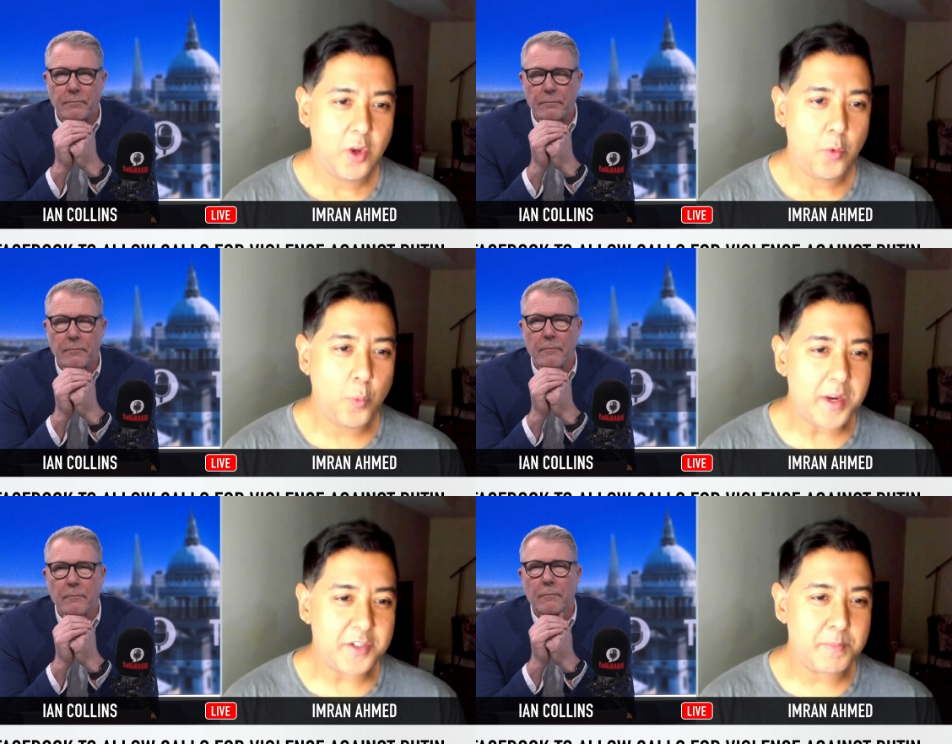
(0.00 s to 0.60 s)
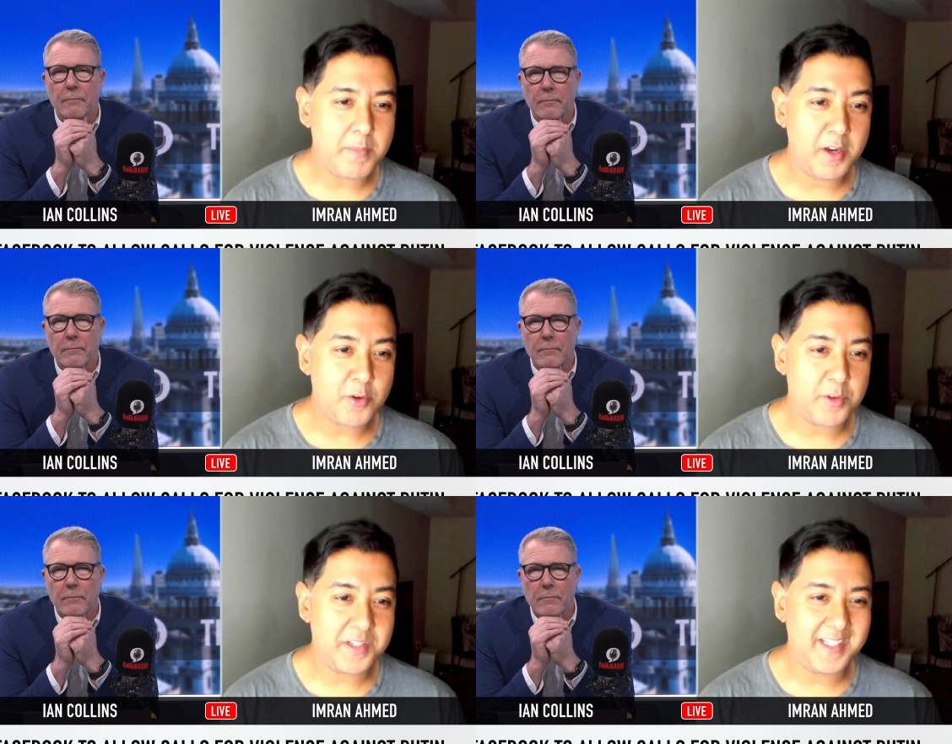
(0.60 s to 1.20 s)
Speaker 1: which
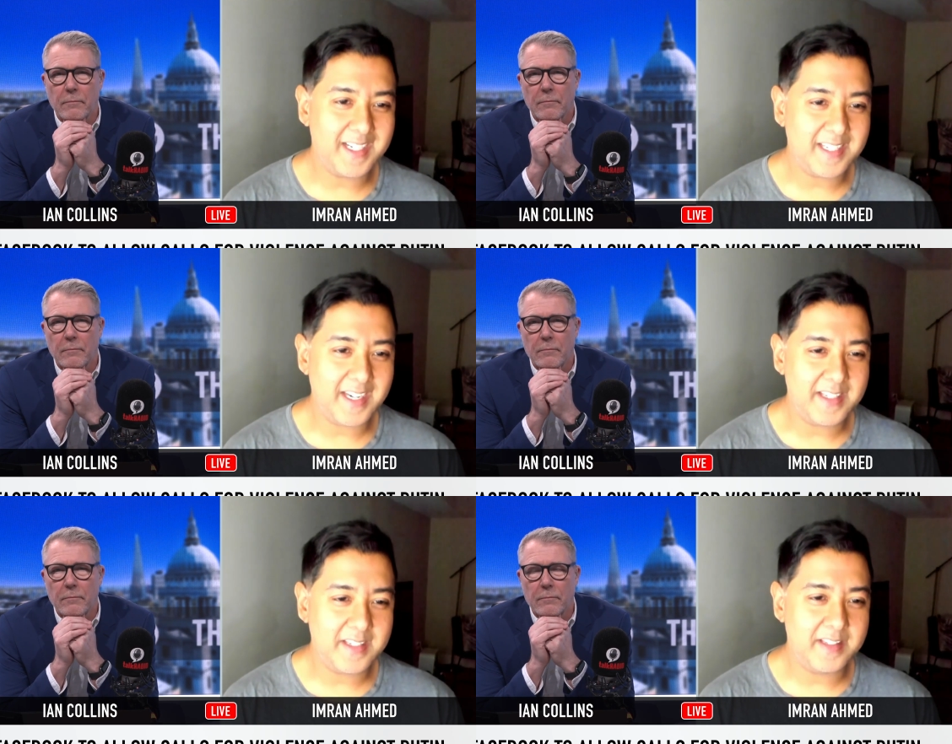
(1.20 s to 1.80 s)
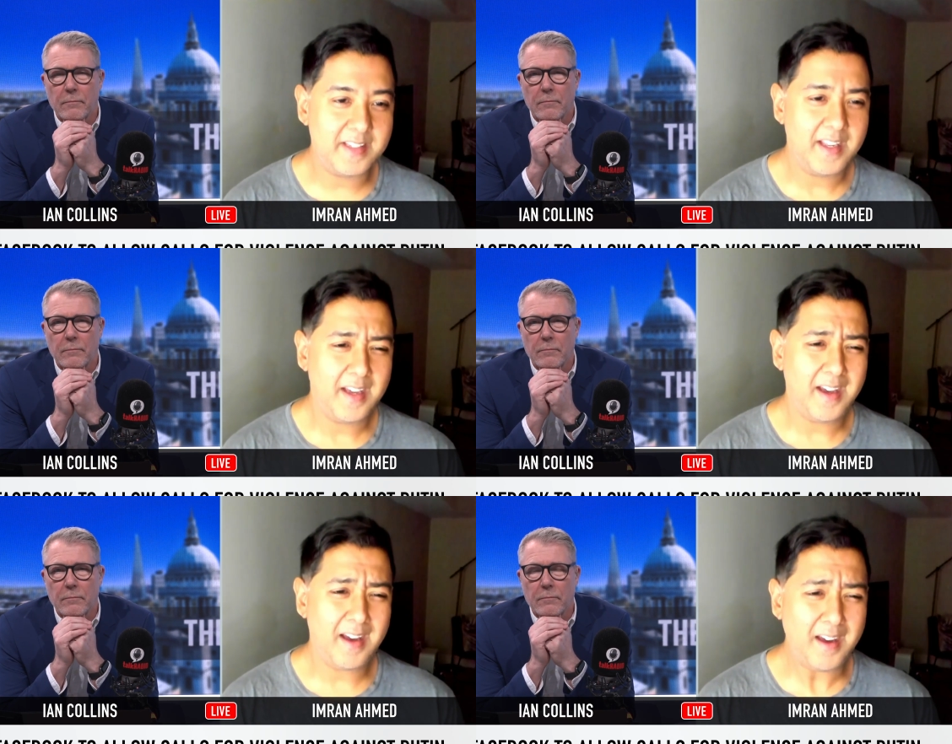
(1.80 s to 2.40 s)
murderous dictators
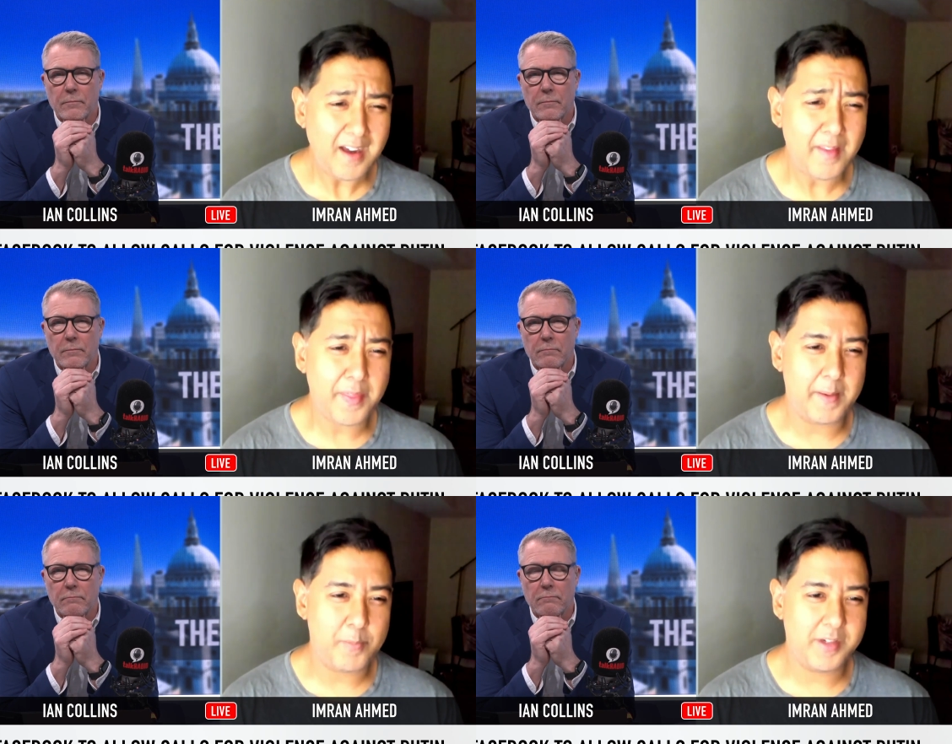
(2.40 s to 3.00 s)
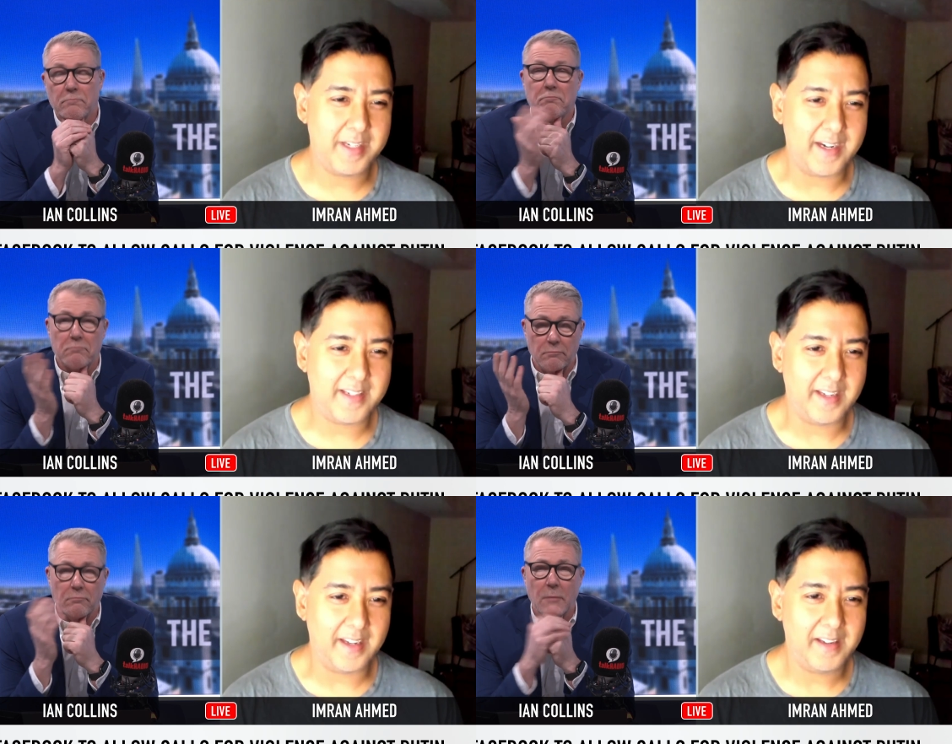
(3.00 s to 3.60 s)
are they
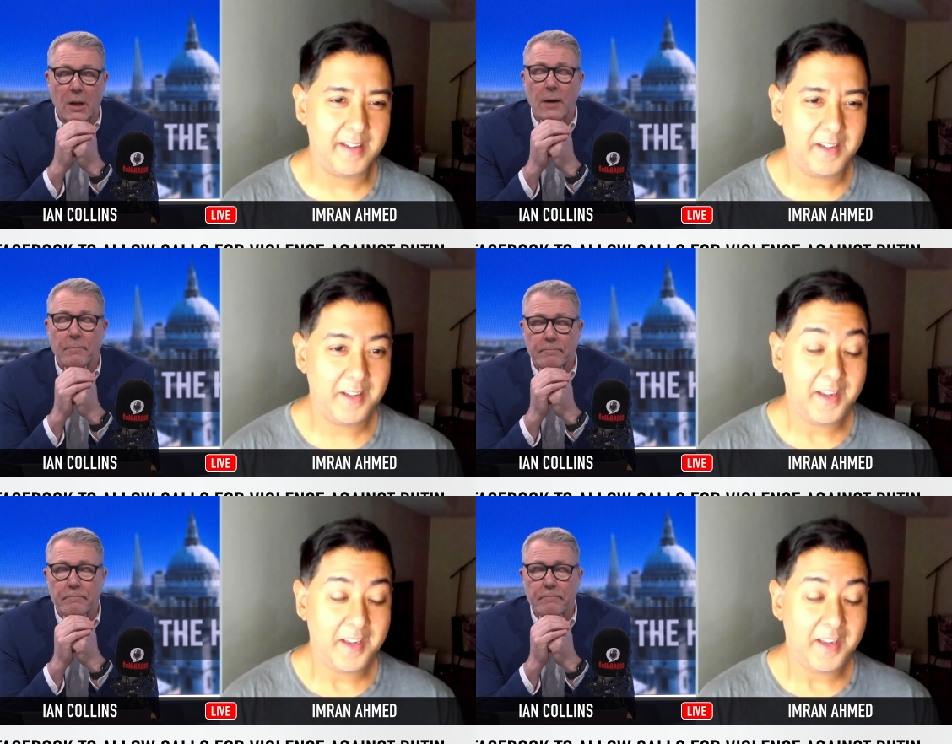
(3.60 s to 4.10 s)
protecting? Yeah.